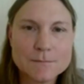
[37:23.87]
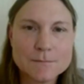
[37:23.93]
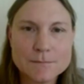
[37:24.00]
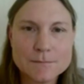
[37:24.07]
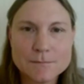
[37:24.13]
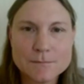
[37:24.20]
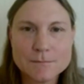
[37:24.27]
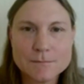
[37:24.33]

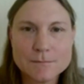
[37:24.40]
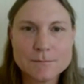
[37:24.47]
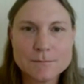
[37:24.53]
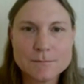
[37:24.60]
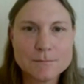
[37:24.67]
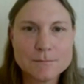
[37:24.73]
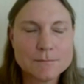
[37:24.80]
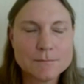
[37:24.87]

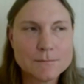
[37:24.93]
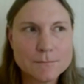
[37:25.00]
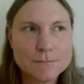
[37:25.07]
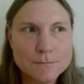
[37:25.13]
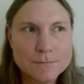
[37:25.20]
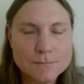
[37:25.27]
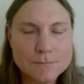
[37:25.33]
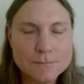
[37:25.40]

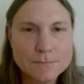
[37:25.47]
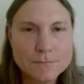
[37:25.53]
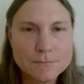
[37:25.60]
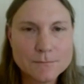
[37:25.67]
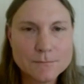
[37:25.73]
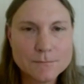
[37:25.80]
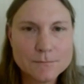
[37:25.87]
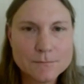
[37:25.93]

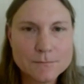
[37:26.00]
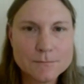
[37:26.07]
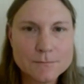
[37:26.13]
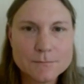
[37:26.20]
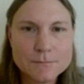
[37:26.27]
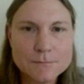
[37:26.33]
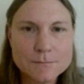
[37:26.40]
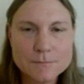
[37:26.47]

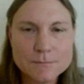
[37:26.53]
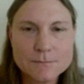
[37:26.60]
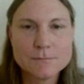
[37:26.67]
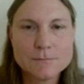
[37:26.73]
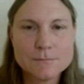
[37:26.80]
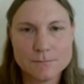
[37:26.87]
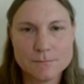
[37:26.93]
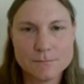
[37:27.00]

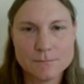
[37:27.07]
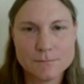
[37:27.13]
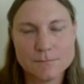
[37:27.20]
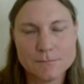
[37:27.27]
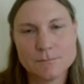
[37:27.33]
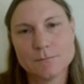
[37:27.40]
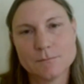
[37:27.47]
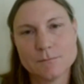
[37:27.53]

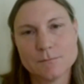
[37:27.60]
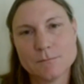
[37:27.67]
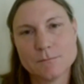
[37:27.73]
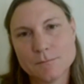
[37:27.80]
The person shown says nothing.